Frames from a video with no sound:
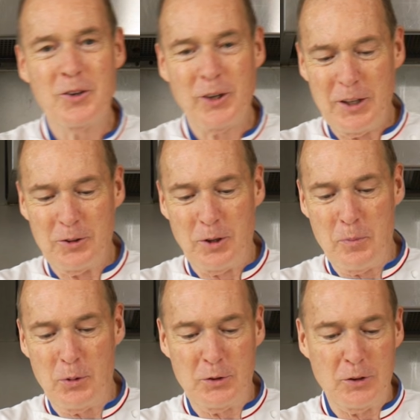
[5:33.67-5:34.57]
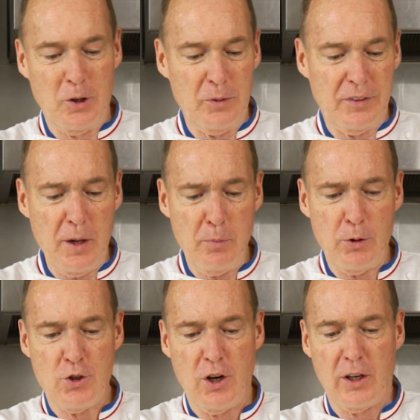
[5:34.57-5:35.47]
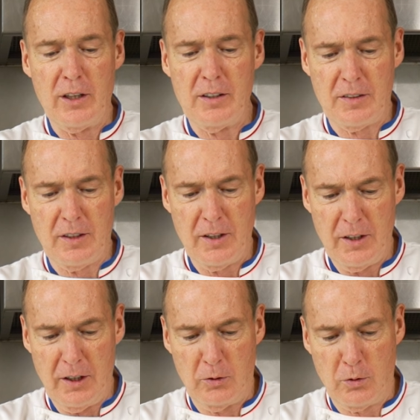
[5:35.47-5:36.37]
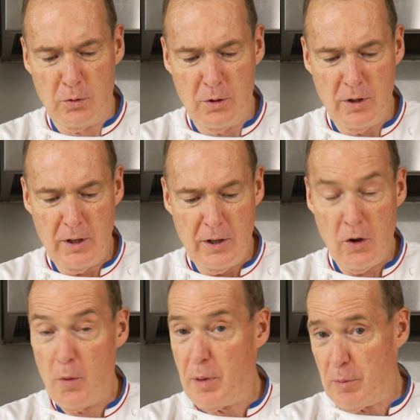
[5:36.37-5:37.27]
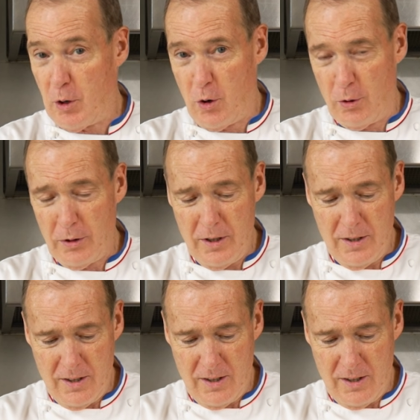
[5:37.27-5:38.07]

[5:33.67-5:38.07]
Okay, so I put some tempered chocolates into a pepper cone.